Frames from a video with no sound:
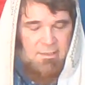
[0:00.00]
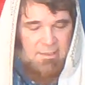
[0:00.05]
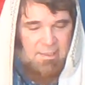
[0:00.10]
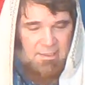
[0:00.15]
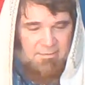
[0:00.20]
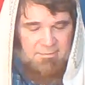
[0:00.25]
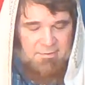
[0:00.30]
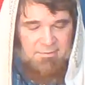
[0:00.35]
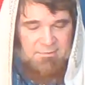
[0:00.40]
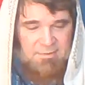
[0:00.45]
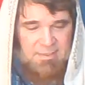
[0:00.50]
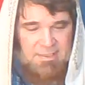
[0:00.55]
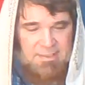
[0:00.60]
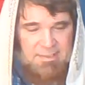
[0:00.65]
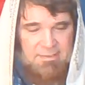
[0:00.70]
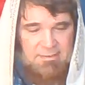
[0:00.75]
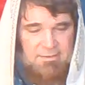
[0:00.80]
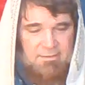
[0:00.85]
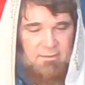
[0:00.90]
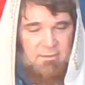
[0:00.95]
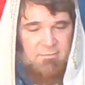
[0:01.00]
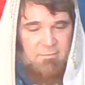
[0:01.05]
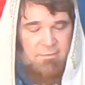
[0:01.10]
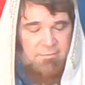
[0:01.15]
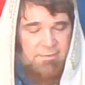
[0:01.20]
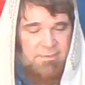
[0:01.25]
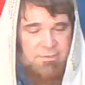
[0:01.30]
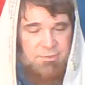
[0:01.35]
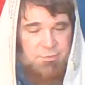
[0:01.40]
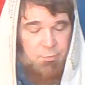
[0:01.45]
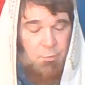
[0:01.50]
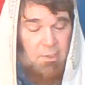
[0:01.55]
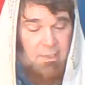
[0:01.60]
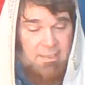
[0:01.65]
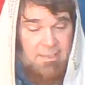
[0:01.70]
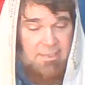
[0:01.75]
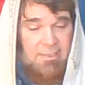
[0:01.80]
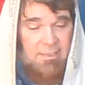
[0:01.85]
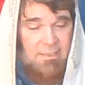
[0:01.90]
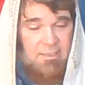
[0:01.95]
everything and all the
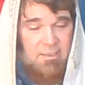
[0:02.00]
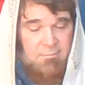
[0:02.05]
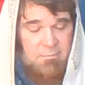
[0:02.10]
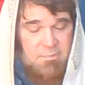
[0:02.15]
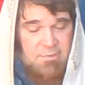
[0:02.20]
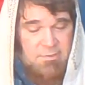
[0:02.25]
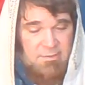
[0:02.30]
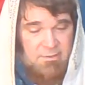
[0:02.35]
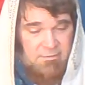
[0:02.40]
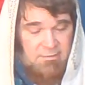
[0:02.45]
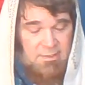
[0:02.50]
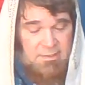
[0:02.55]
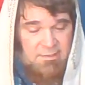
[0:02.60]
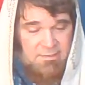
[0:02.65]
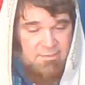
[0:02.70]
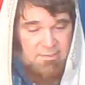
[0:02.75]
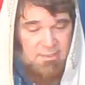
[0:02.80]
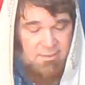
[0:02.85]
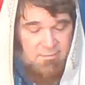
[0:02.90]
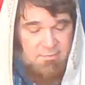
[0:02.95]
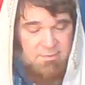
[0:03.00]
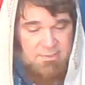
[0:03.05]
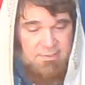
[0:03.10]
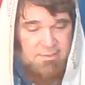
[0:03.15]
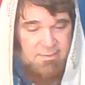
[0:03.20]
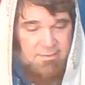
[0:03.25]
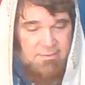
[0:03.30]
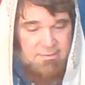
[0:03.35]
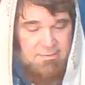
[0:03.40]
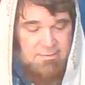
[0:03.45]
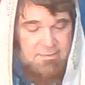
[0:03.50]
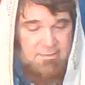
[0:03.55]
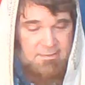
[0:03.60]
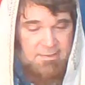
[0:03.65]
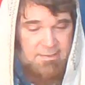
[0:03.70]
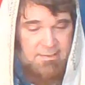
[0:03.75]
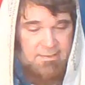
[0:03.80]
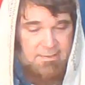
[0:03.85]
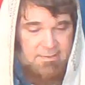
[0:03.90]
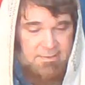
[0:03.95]
electronic items a lot of times that is
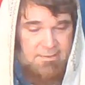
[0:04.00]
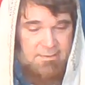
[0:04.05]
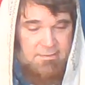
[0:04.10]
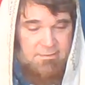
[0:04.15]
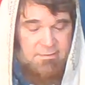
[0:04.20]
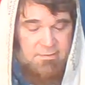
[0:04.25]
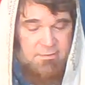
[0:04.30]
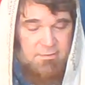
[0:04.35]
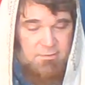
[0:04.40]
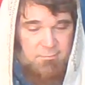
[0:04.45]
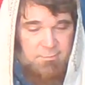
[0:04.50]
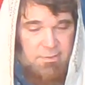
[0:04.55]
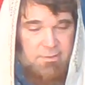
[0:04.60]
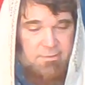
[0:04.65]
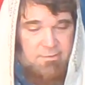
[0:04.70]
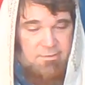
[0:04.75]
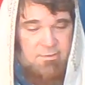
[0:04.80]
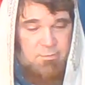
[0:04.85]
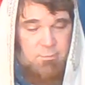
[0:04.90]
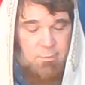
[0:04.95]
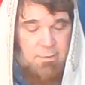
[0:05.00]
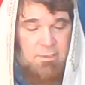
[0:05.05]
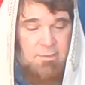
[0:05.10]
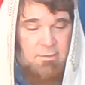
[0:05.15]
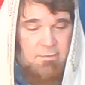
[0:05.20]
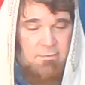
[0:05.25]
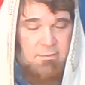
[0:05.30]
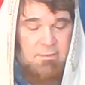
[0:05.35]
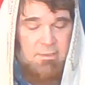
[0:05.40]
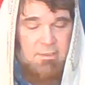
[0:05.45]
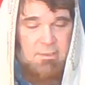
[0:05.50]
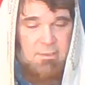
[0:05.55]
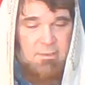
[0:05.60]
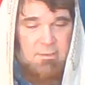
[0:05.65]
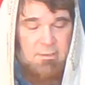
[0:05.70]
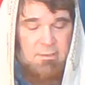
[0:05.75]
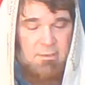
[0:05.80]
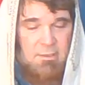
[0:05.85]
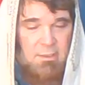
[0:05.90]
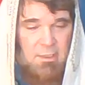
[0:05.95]
needed in a toolbar as well.
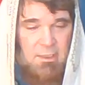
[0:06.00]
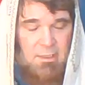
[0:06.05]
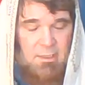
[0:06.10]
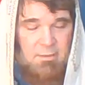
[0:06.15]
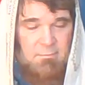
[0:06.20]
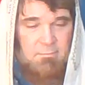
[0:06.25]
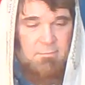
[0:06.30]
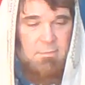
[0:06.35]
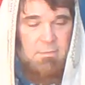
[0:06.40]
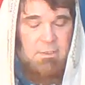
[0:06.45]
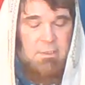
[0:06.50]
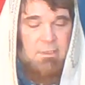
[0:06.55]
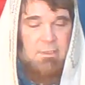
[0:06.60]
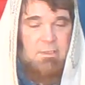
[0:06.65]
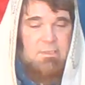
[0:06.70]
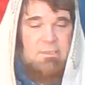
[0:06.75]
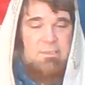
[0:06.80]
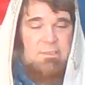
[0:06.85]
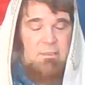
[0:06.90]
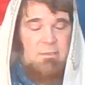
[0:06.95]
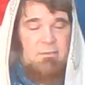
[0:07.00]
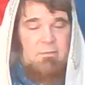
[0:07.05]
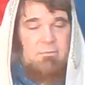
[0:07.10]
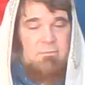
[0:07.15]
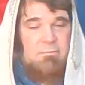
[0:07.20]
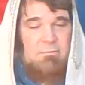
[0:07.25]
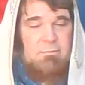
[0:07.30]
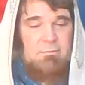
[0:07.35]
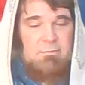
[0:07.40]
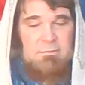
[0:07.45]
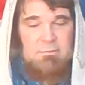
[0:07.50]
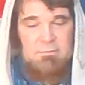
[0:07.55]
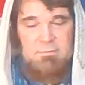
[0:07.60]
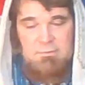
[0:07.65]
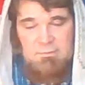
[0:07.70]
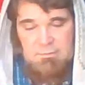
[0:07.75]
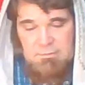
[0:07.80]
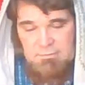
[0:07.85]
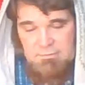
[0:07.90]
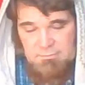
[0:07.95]
Um, so
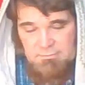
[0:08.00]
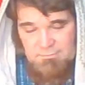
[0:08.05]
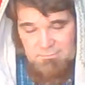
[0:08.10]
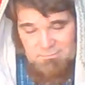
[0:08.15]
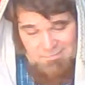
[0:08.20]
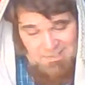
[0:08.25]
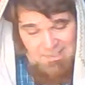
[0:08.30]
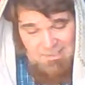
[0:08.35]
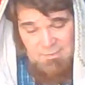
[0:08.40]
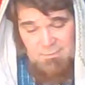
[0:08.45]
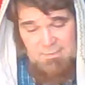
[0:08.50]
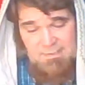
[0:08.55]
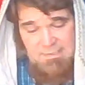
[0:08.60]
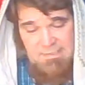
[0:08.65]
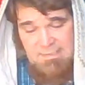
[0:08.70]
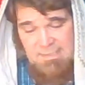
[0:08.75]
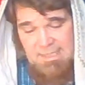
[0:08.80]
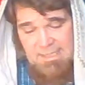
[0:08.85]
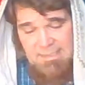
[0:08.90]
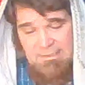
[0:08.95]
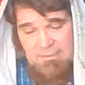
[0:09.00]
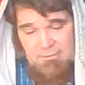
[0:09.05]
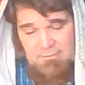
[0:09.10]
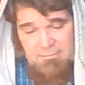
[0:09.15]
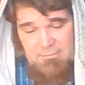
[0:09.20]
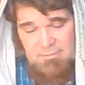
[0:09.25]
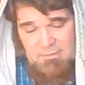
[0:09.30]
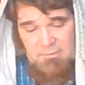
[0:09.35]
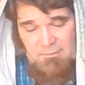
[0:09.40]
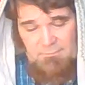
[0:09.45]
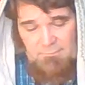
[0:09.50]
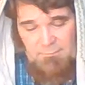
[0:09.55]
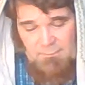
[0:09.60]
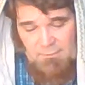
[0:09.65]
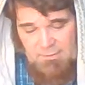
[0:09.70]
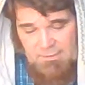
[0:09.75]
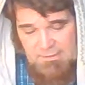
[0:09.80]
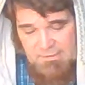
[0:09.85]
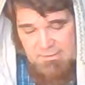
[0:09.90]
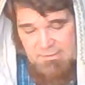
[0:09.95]
that's what it's saying. Don't don't
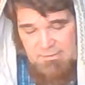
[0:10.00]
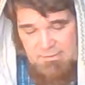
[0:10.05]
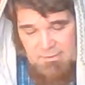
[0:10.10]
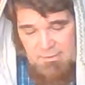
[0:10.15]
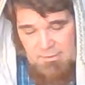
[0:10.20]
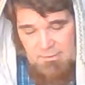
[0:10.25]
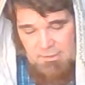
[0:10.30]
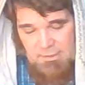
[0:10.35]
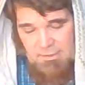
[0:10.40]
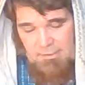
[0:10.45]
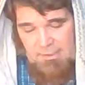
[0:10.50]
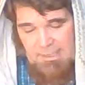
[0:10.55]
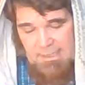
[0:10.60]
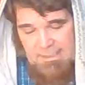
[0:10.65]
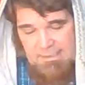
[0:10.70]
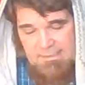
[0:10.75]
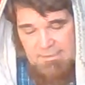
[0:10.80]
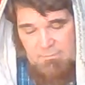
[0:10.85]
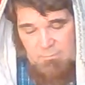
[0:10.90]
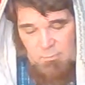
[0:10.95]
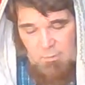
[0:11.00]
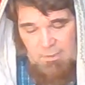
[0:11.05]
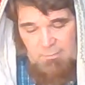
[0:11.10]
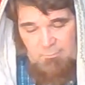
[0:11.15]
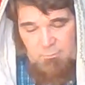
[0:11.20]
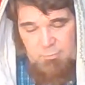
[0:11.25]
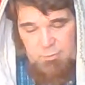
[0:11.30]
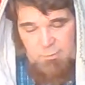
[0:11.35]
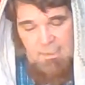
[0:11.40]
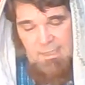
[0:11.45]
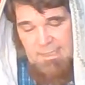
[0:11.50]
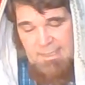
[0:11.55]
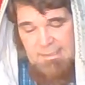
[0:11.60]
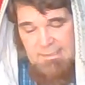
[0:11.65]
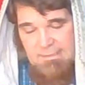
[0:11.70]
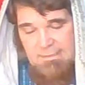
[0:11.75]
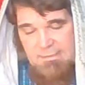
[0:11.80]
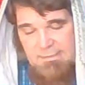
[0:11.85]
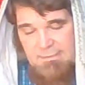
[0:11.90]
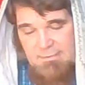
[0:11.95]
focus your eggs in one
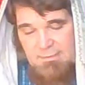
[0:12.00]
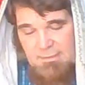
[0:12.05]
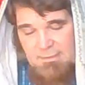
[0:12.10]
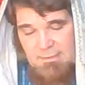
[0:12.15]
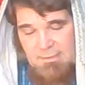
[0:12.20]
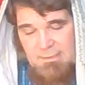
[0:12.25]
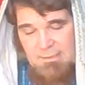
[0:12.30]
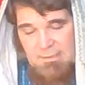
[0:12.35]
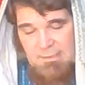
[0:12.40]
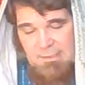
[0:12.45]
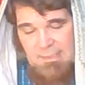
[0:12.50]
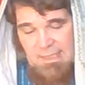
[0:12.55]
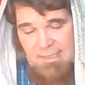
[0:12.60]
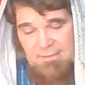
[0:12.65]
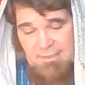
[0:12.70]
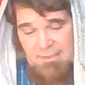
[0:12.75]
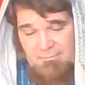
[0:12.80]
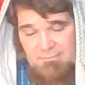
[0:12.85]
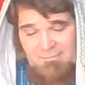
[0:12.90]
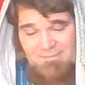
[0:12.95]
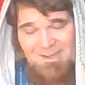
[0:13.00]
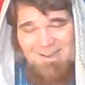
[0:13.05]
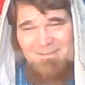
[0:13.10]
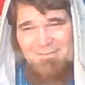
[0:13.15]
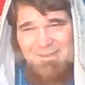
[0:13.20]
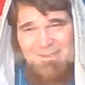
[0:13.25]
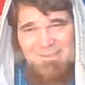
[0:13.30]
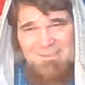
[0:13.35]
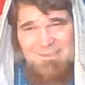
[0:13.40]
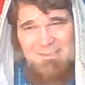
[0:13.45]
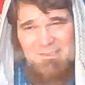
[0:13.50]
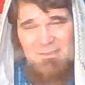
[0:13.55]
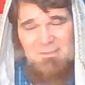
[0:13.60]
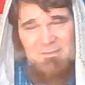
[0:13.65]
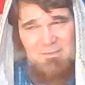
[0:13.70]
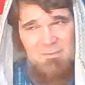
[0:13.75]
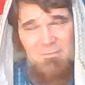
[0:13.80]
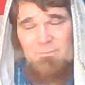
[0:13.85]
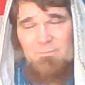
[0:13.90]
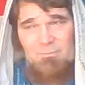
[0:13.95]
place and then love it
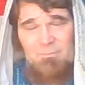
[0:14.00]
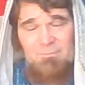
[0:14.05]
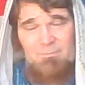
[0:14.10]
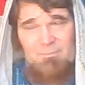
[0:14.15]
so